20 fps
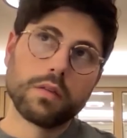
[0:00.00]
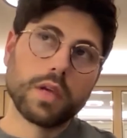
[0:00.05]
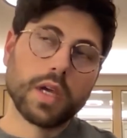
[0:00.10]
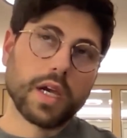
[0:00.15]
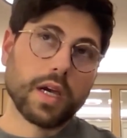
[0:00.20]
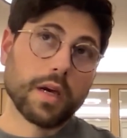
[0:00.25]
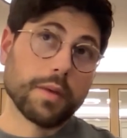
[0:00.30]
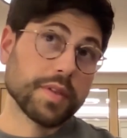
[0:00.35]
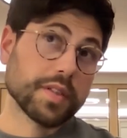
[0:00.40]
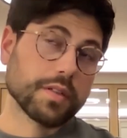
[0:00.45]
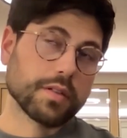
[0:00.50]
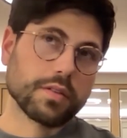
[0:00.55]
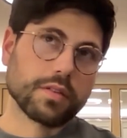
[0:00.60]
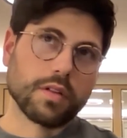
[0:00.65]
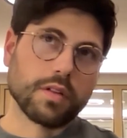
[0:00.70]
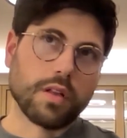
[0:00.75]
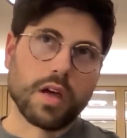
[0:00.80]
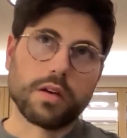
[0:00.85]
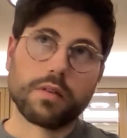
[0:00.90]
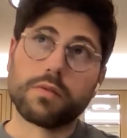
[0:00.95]
Yeah, I mean, there's
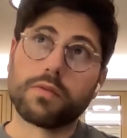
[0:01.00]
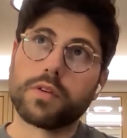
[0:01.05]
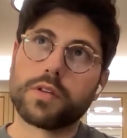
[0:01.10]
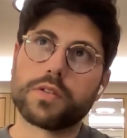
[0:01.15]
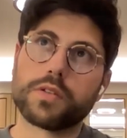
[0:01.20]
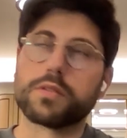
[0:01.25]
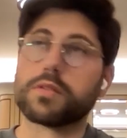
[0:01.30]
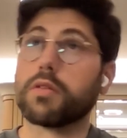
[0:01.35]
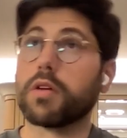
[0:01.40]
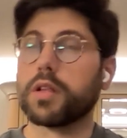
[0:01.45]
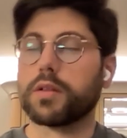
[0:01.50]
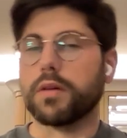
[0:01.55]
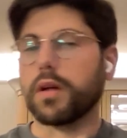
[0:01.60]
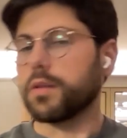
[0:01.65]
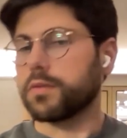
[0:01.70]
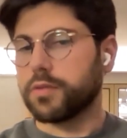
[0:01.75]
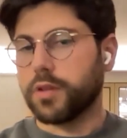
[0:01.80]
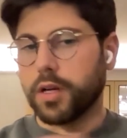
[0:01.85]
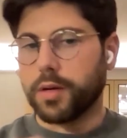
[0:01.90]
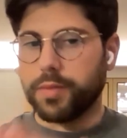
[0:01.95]
a lot of questions, so I'll,
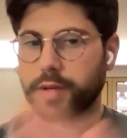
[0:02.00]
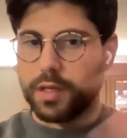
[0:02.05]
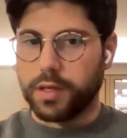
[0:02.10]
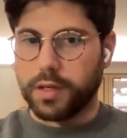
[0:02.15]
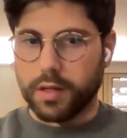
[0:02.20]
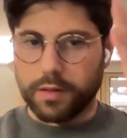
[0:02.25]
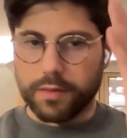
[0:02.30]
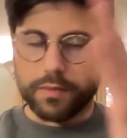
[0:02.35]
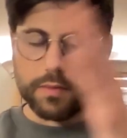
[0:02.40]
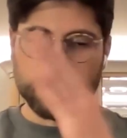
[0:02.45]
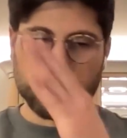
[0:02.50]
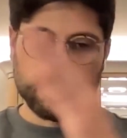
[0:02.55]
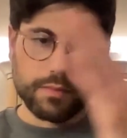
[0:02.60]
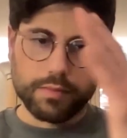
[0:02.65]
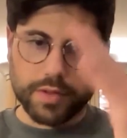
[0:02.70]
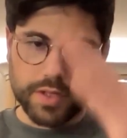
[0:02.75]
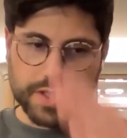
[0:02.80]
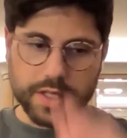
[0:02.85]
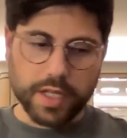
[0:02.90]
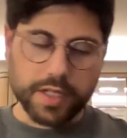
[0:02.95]
I'll try to be kind of
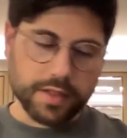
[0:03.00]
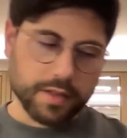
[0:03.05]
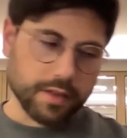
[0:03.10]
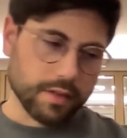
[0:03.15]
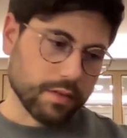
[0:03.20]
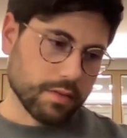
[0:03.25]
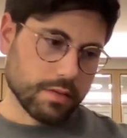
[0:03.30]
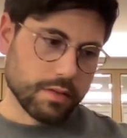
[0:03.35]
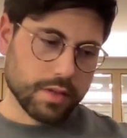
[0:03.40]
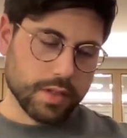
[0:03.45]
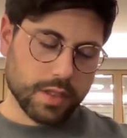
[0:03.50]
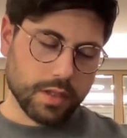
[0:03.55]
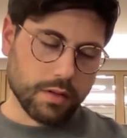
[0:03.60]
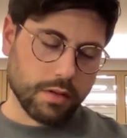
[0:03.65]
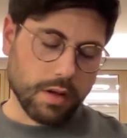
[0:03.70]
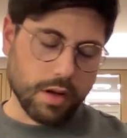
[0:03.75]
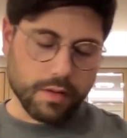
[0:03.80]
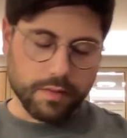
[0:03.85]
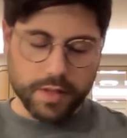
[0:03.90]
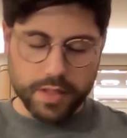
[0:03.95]
precise in, in a
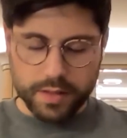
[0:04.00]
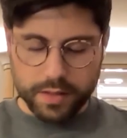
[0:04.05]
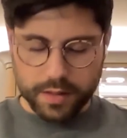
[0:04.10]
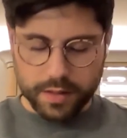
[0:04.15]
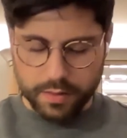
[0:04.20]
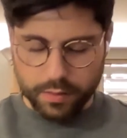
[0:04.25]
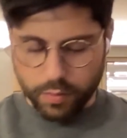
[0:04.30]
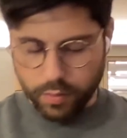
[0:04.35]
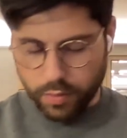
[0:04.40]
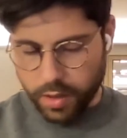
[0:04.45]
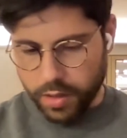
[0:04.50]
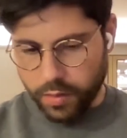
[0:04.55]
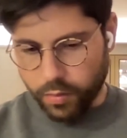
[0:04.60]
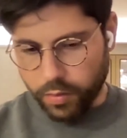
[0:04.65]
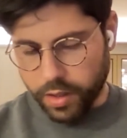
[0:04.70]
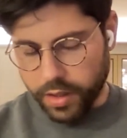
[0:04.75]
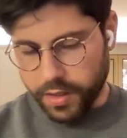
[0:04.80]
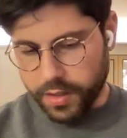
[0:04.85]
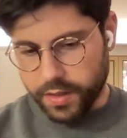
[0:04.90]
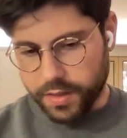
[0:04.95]
lot of these things. So one
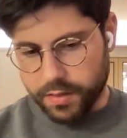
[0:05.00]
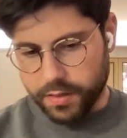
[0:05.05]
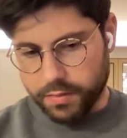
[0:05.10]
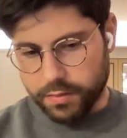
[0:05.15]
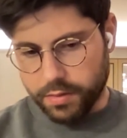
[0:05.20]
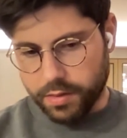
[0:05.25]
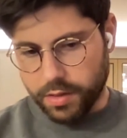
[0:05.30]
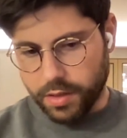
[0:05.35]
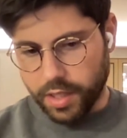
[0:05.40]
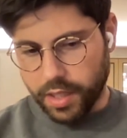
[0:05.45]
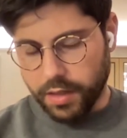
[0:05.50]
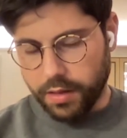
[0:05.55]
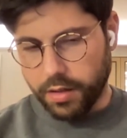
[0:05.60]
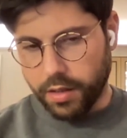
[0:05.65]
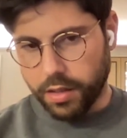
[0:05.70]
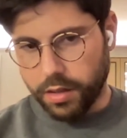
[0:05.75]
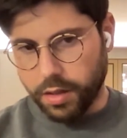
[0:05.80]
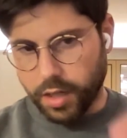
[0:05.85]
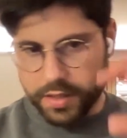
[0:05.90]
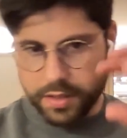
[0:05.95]
one is I
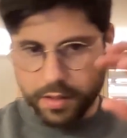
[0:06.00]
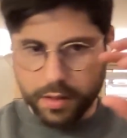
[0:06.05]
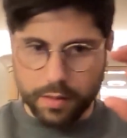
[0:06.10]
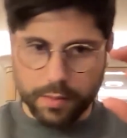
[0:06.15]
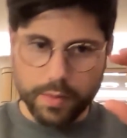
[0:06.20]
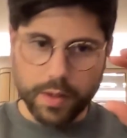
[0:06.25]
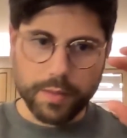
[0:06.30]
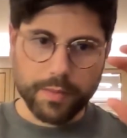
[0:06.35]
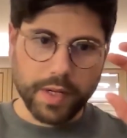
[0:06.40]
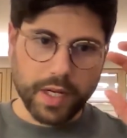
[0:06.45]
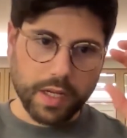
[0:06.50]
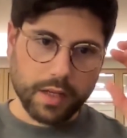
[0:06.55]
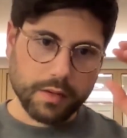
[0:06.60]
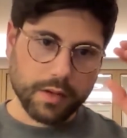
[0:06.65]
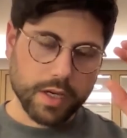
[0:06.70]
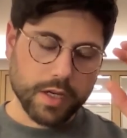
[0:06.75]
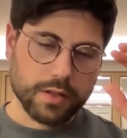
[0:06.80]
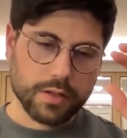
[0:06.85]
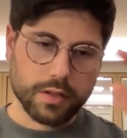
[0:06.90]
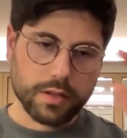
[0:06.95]
think constantly about my
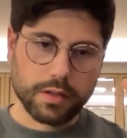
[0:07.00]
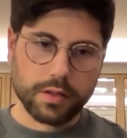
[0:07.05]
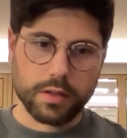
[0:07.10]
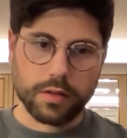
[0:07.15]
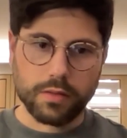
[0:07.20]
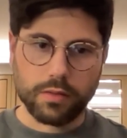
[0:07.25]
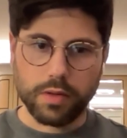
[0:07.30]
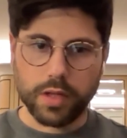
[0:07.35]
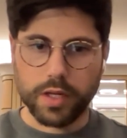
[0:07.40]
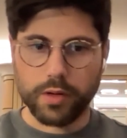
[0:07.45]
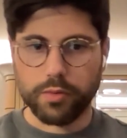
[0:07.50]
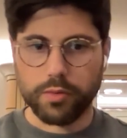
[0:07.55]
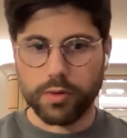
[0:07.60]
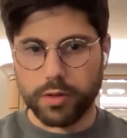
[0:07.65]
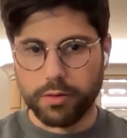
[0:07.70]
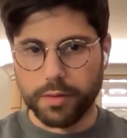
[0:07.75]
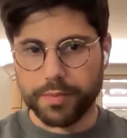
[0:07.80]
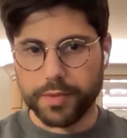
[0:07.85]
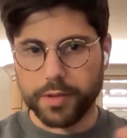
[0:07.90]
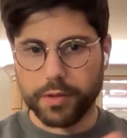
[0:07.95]
allocation into
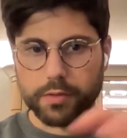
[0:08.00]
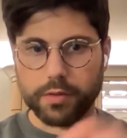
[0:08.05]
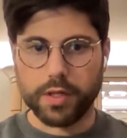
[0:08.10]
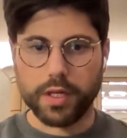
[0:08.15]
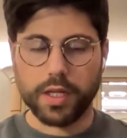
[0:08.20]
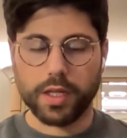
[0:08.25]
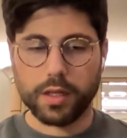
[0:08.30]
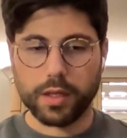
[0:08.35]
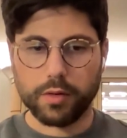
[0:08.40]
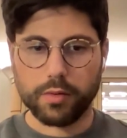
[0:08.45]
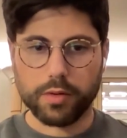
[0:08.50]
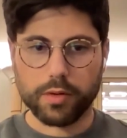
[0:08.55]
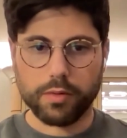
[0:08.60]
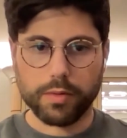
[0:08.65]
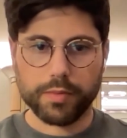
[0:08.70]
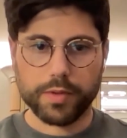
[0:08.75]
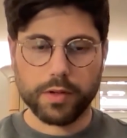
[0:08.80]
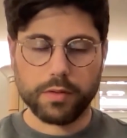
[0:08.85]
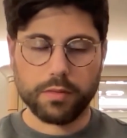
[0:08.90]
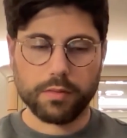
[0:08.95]
liquid crypto and illiquid
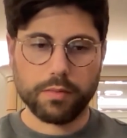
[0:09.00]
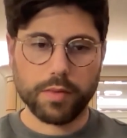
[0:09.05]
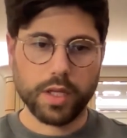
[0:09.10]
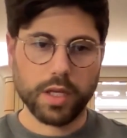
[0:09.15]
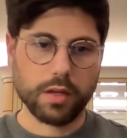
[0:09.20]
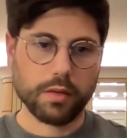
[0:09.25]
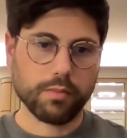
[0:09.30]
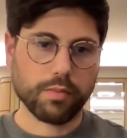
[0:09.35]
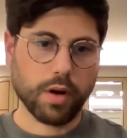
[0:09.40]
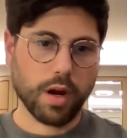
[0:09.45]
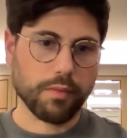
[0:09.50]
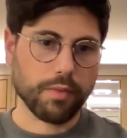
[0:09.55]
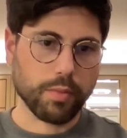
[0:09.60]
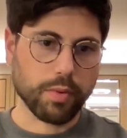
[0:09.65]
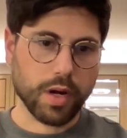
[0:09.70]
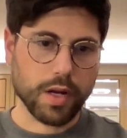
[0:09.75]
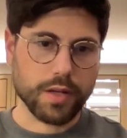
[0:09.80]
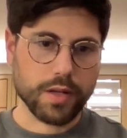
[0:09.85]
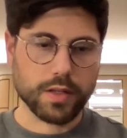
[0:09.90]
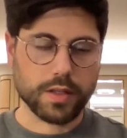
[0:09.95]
crypto, meaning private
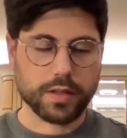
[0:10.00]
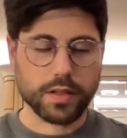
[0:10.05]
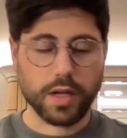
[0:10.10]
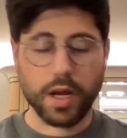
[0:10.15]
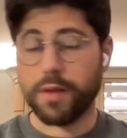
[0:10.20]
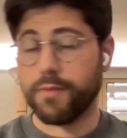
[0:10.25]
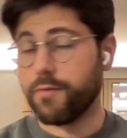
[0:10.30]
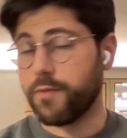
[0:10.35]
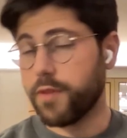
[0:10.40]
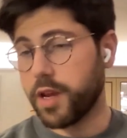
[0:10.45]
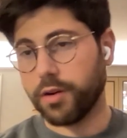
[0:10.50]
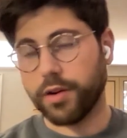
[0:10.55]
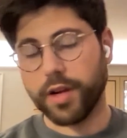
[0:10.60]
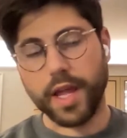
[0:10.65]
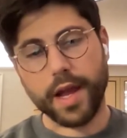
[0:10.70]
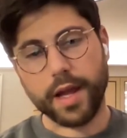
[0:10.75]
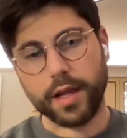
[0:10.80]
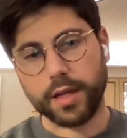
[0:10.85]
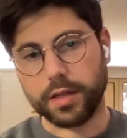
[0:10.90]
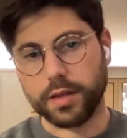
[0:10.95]
projects. I'm
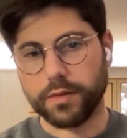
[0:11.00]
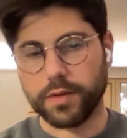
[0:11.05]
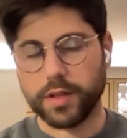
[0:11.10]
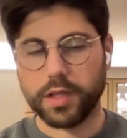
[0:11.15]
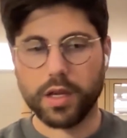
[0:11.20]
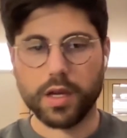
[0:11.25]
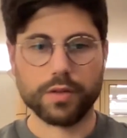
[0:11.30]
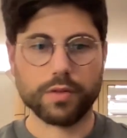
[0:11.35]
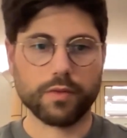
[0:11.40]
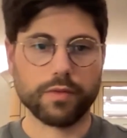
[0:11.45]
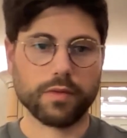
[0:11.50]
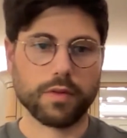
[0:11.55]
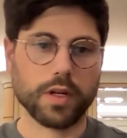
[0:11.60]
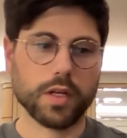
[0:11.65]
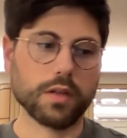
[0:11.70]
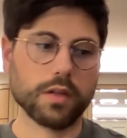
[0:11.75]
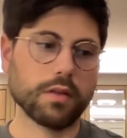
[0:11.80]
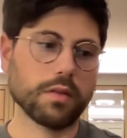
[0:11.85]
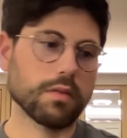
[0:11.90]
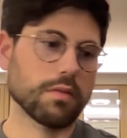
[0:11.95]
very active on the Ajo
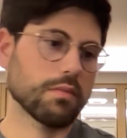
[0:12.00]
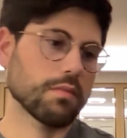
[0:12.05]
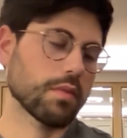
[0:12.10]
front.